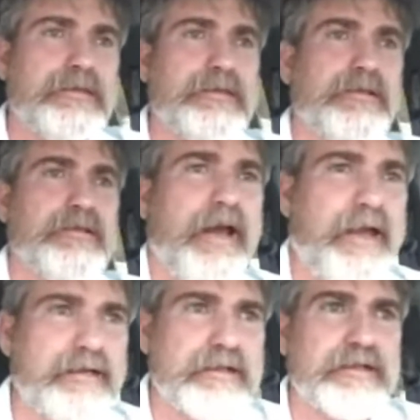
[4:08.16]
that
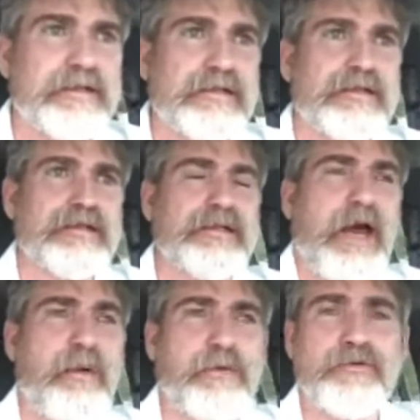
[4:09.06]
I
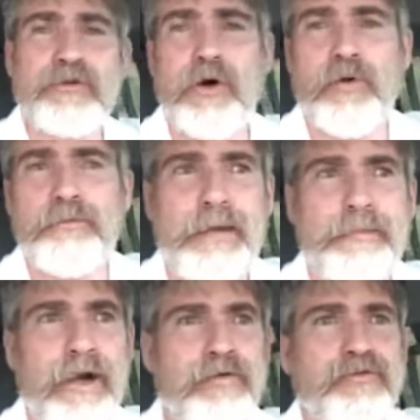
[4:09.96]
was told by my
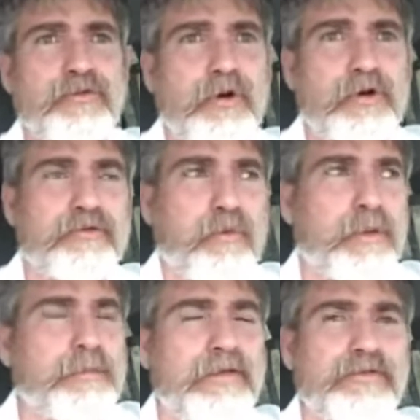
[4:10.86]
own source four
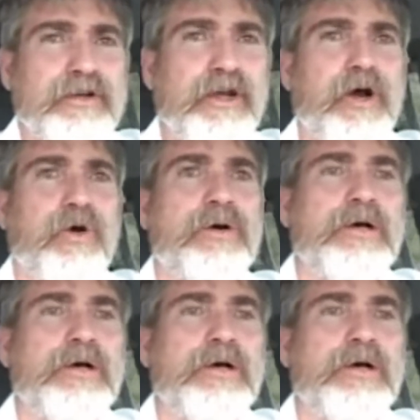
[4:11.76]
months ago,